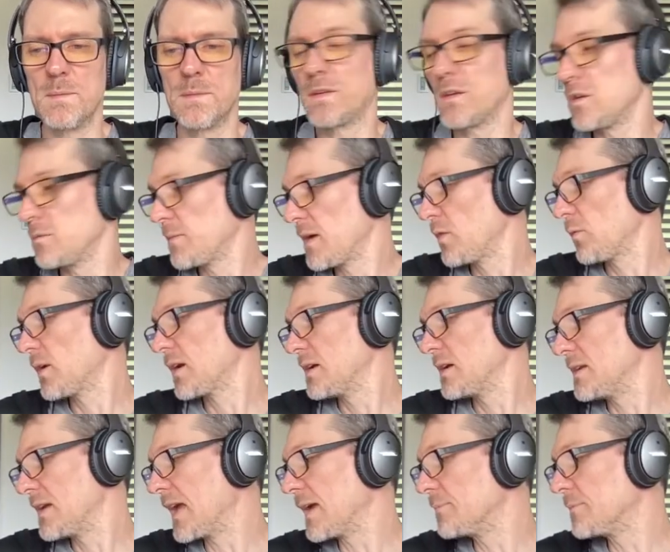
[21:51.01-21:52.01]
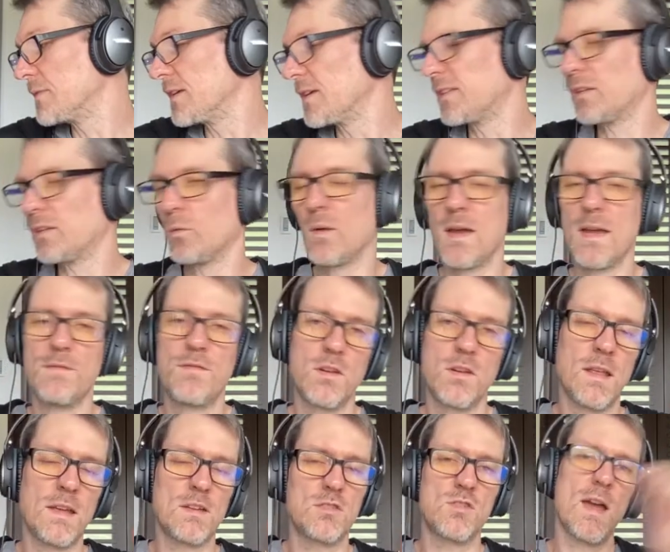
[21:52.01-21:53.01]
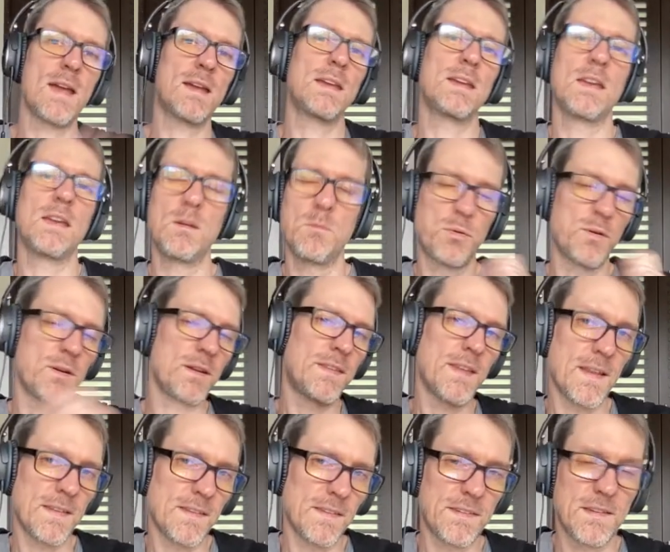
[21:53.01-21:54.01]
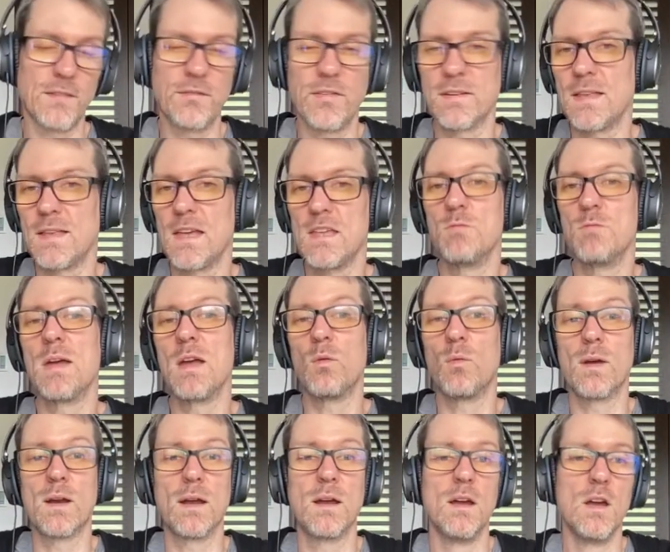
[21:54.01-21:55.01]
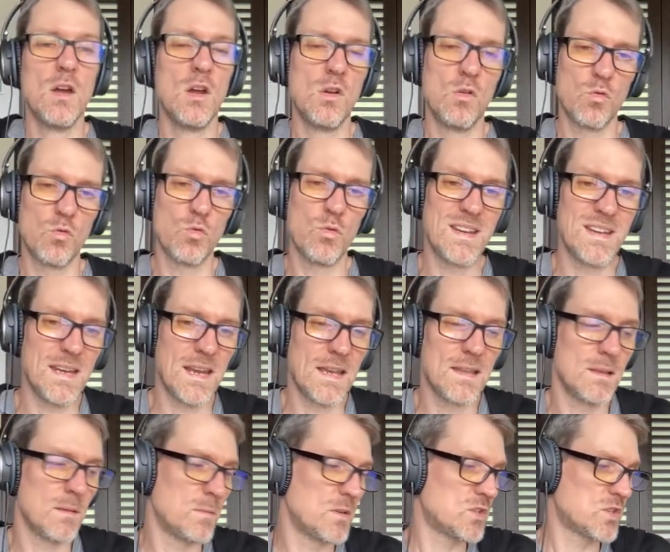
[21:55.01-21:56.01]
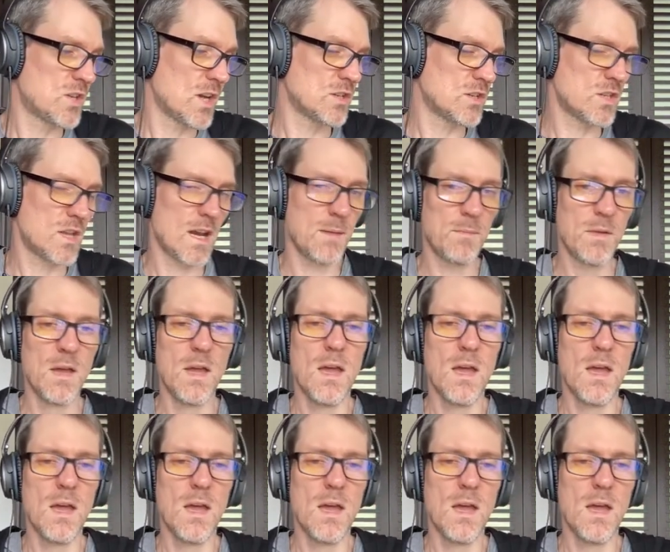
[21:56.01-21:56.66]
So you may want to name these away. If you're like dragging in presets and stuff like that, you may want to rename them and change the name.